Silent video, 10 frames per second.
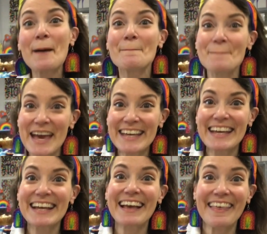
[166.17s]

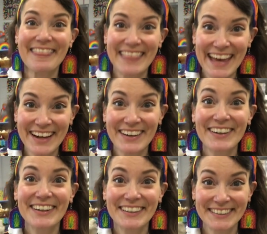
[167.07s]
making their
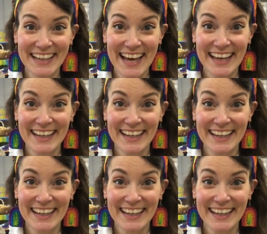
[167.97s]
clay.